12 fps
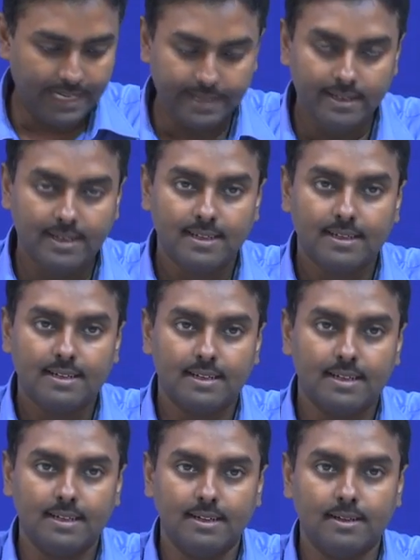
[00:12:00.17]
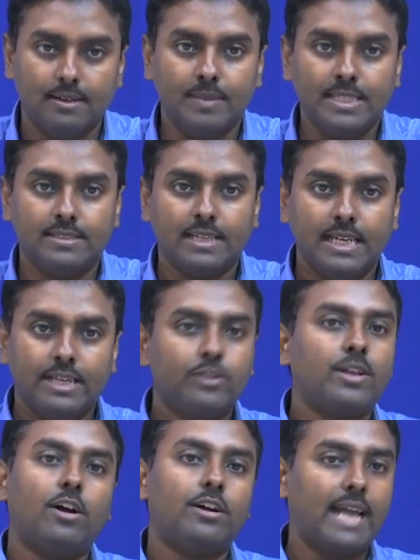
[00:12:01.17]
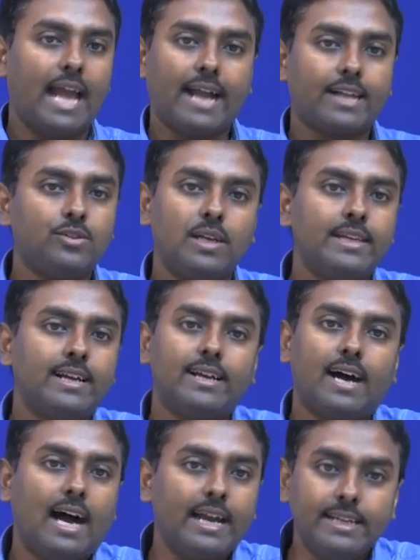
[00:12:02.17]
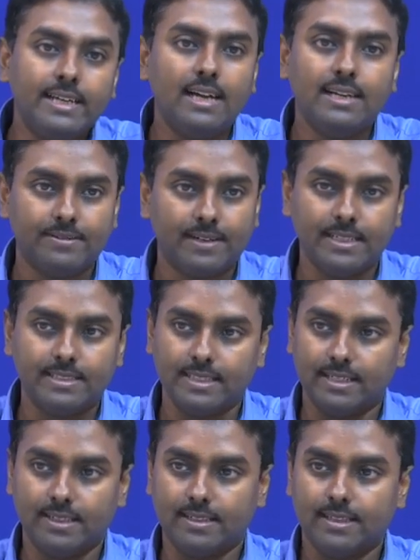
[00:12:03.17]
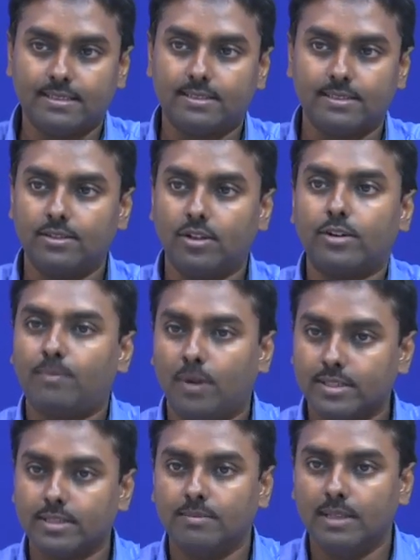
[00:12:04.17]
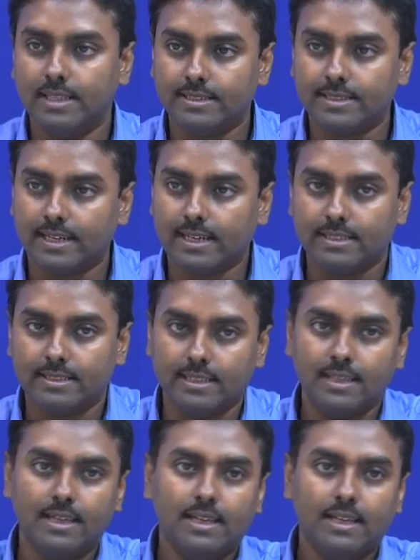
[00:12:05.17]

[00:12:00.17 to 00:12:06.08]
done means you cannot actually get an ideal differentiator, that is not possible in circuitry.